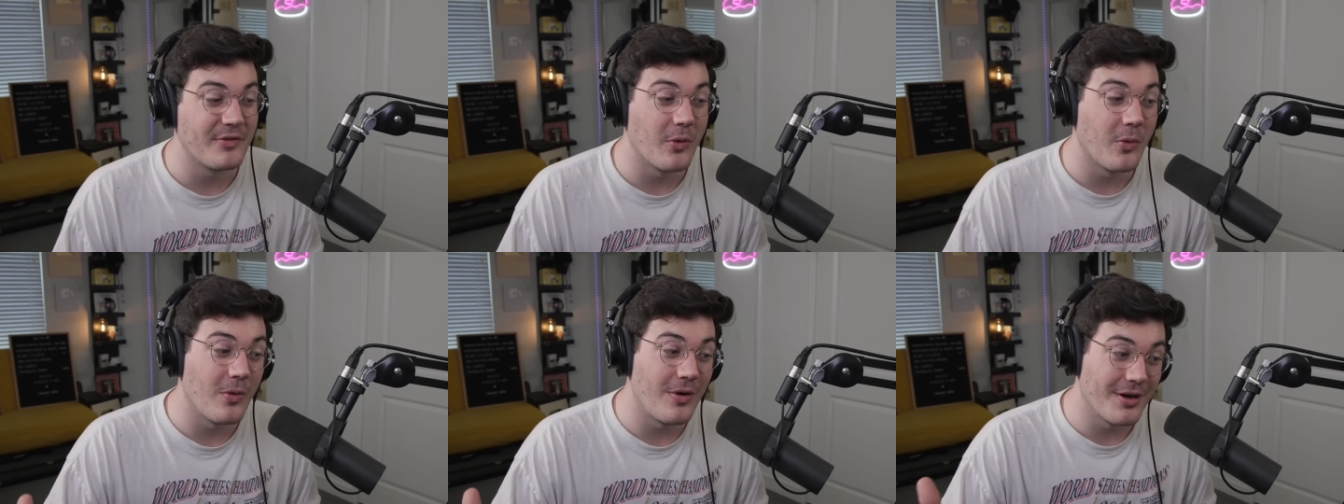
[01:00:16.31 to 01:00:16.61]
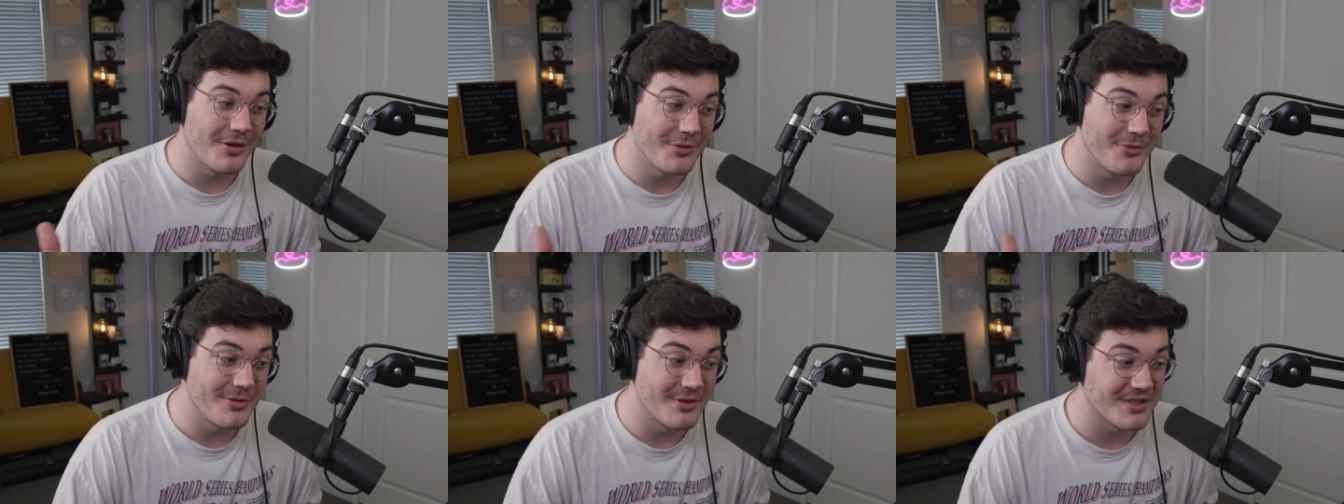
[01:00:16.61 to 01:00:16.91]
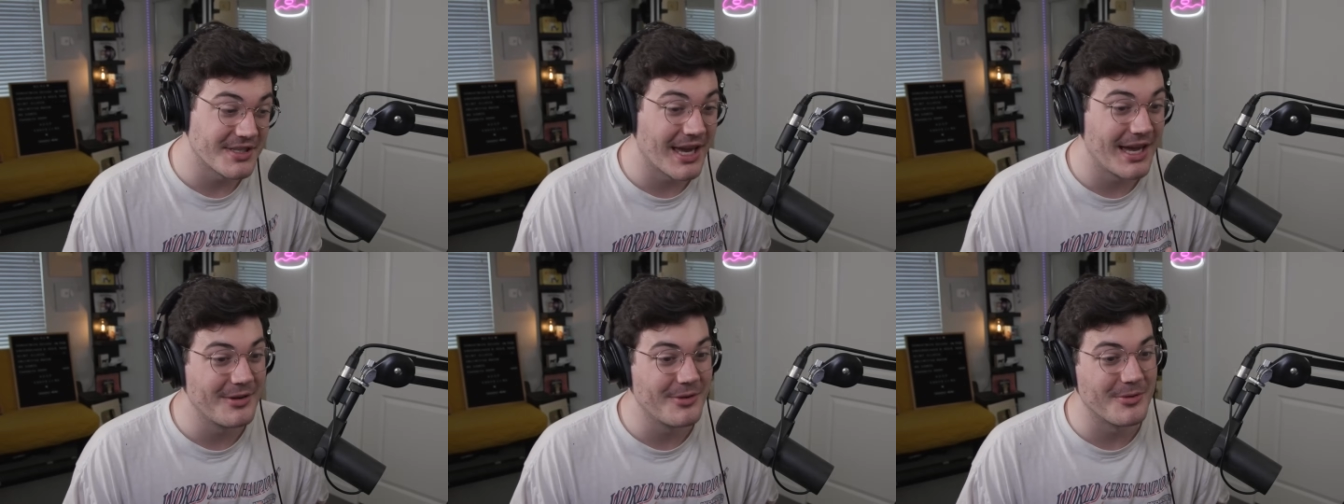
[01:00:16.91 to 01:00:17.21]
to walk to the
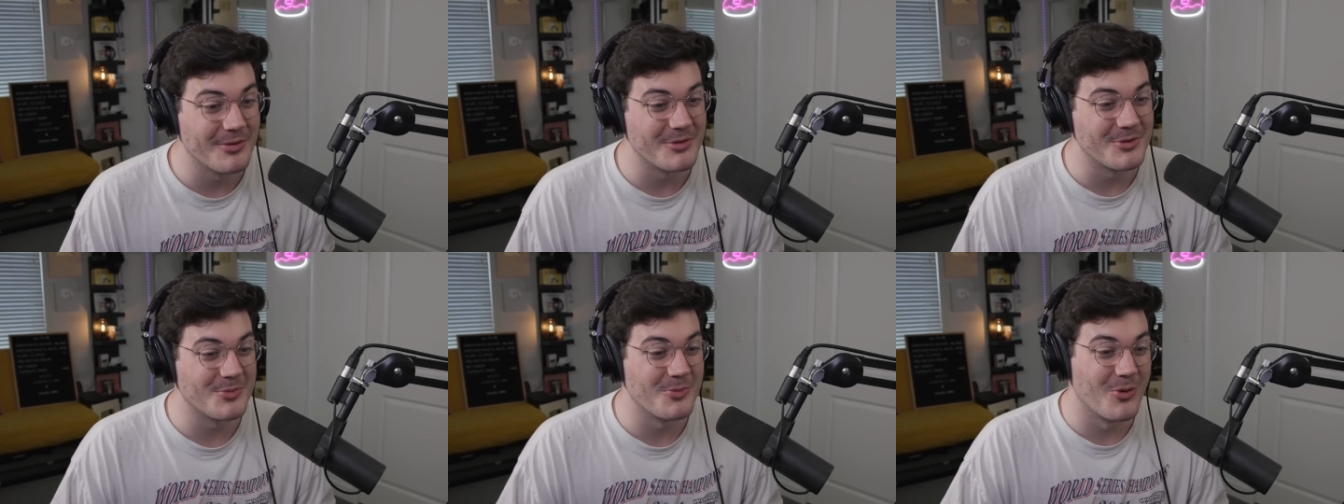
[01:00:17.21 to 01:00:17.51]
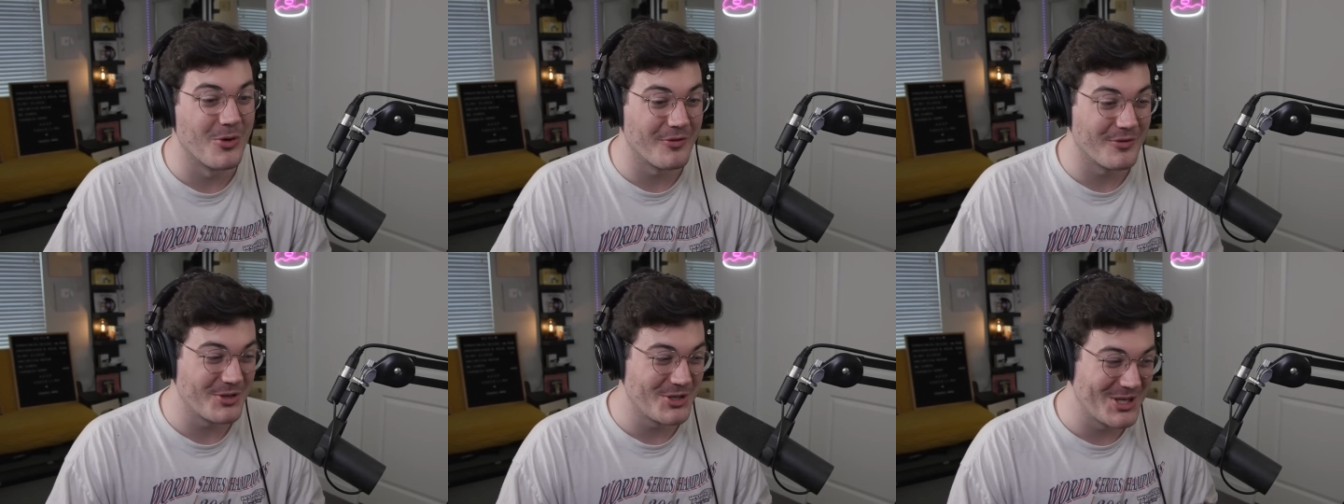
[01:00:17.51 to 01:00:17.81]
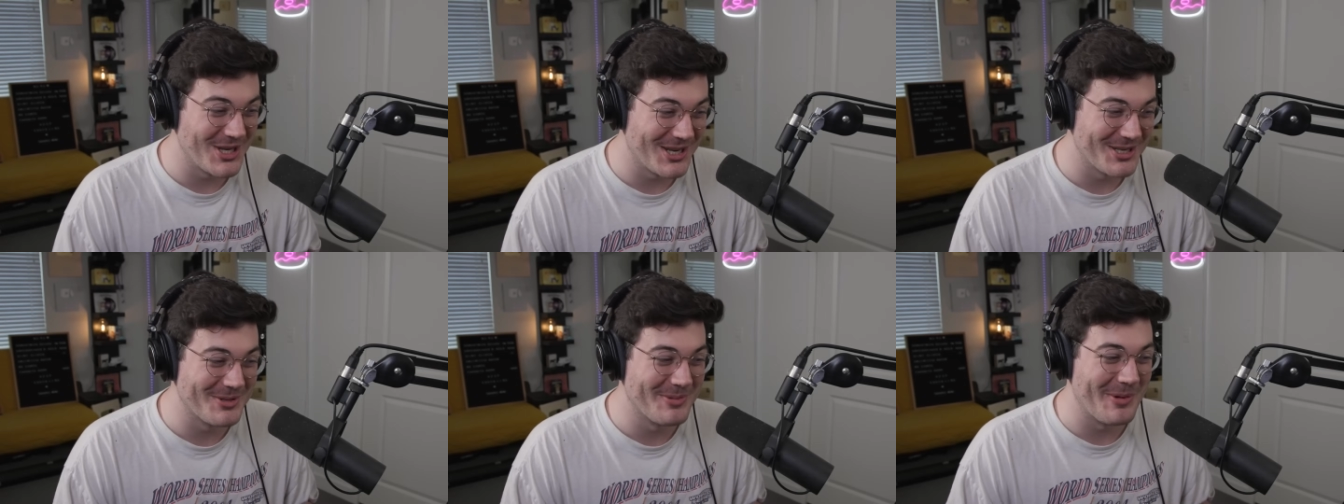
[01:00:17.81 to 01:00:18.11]
side door, there's more of a
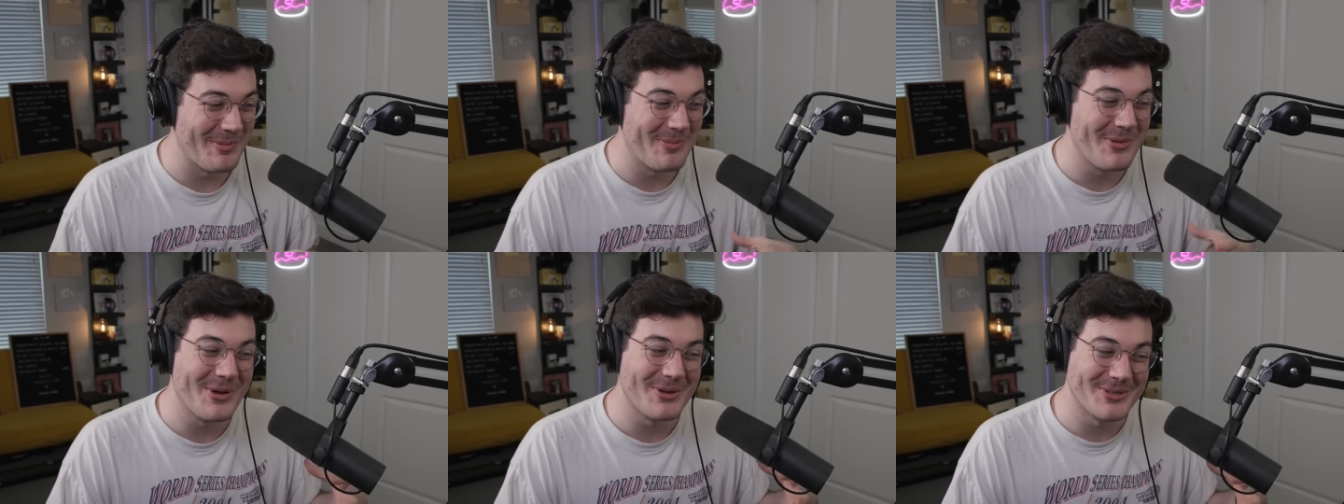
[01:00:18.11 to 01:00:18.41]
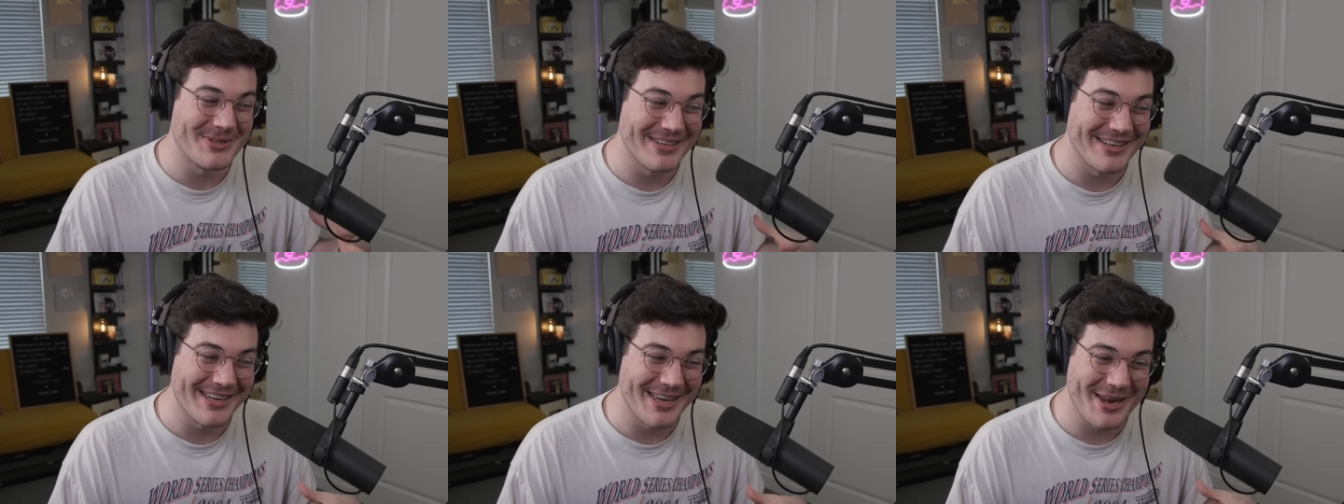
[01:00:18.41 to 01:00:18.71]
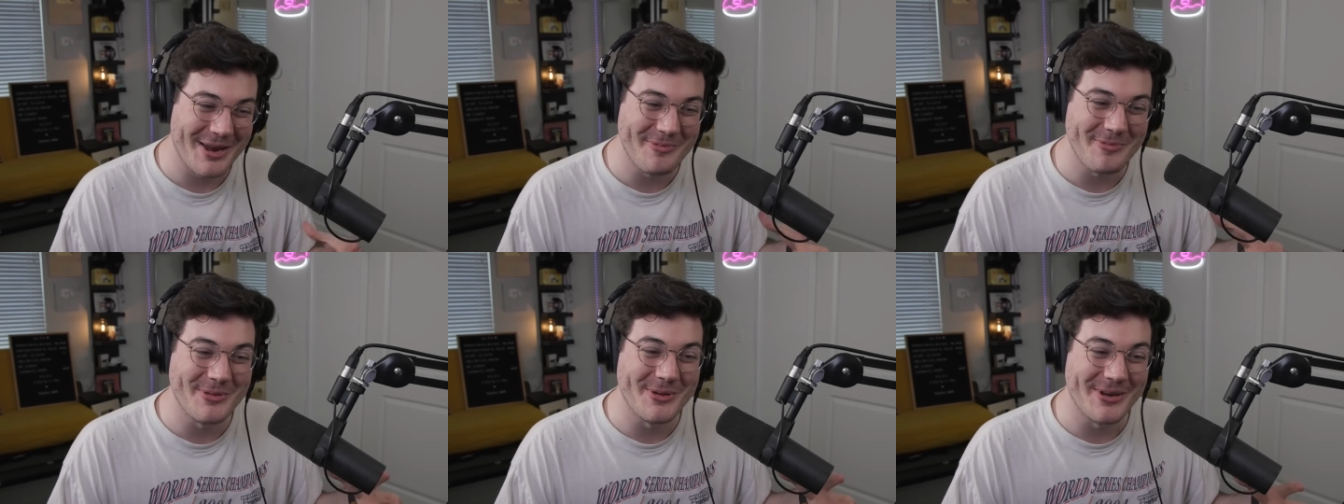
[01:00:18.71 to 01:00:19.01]
chance my parents are gonna get
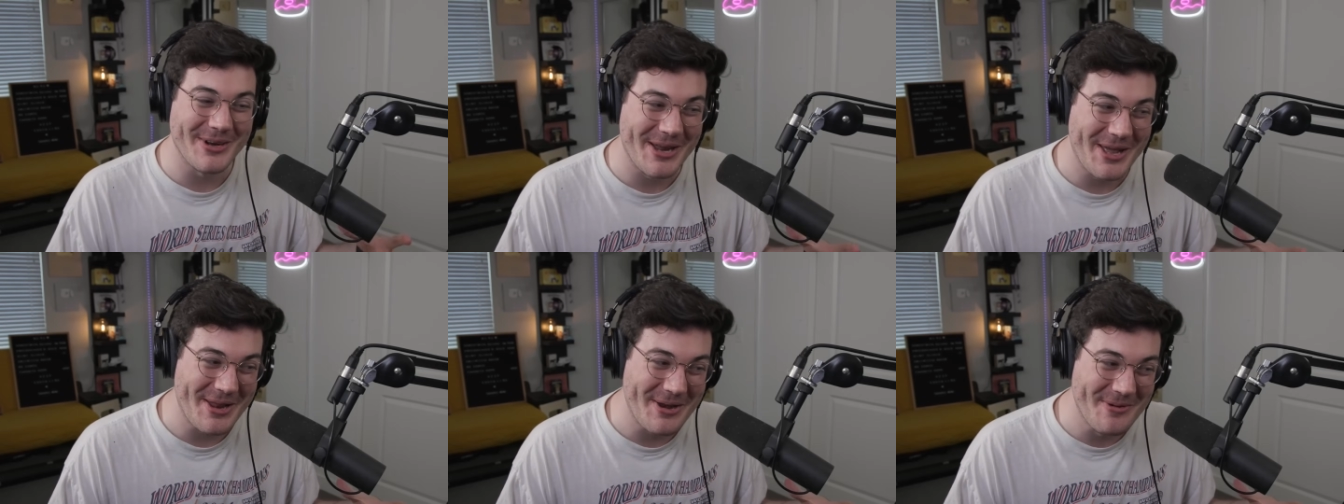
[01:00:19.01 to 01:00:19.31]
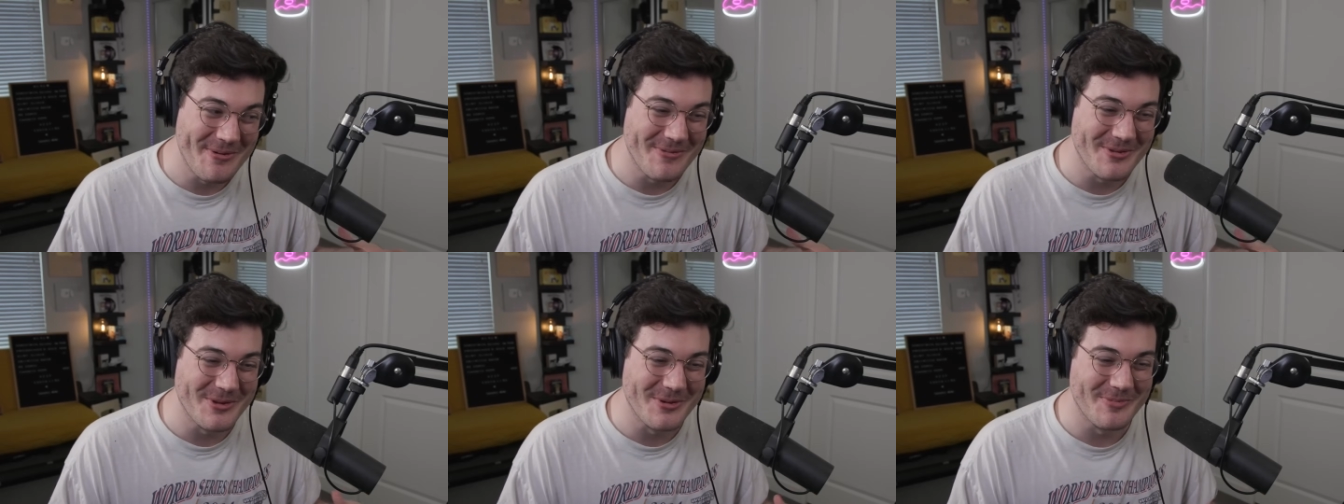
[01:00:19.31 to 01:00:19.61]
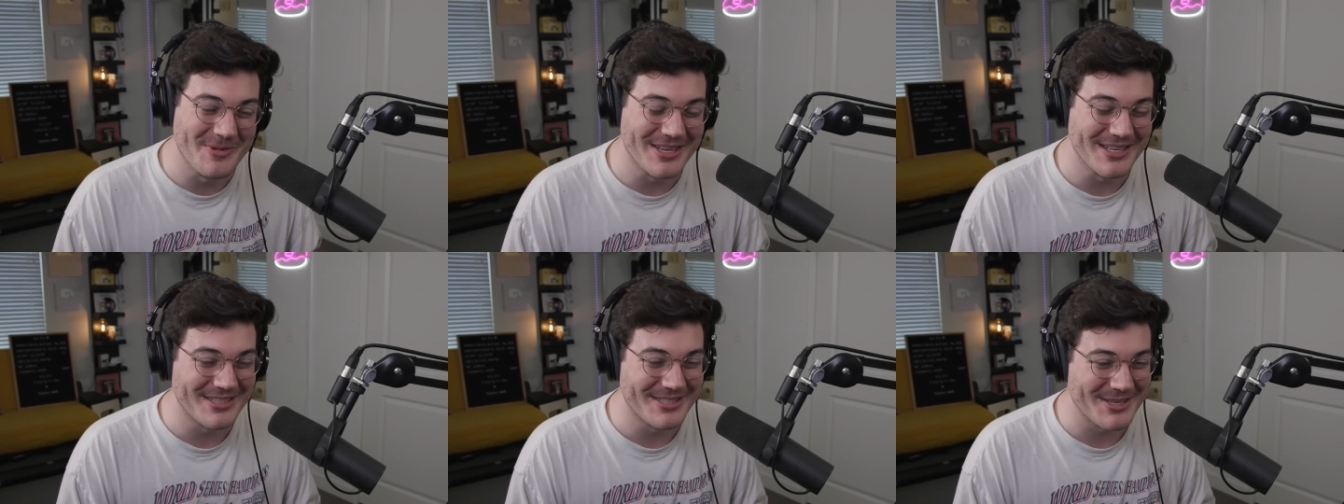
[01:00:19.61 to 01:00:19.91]
up and they're gonna interview
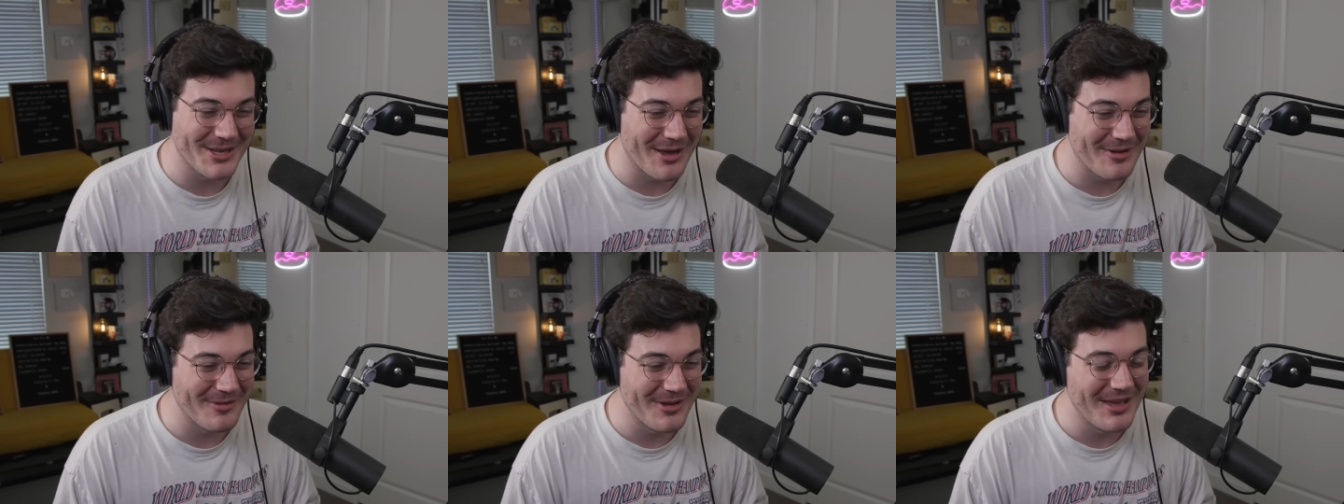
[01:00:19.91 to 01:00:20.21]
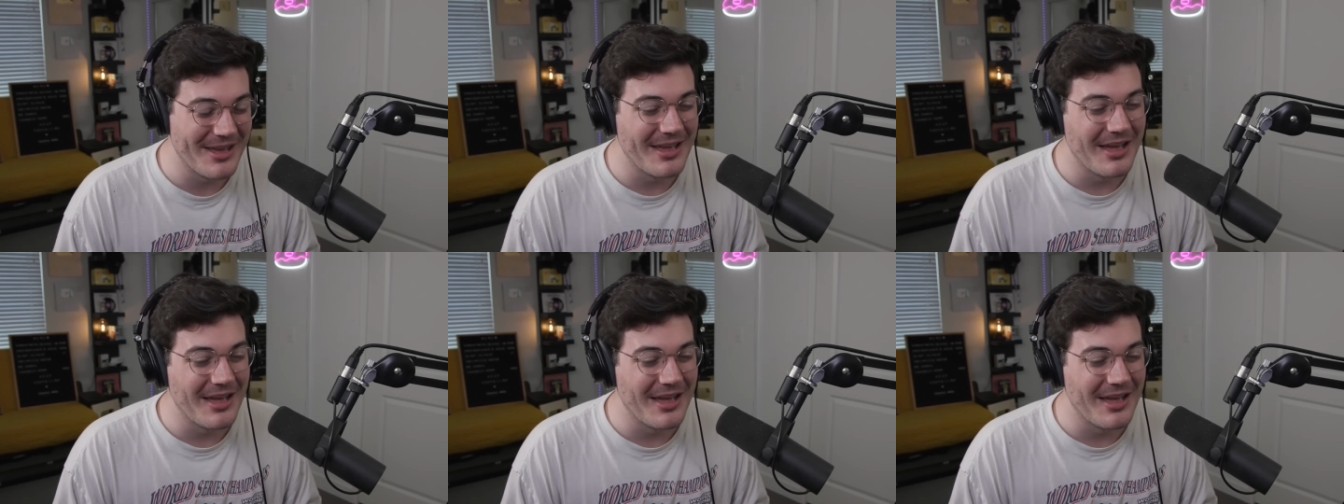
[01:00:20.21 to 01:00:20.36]
me and stuff.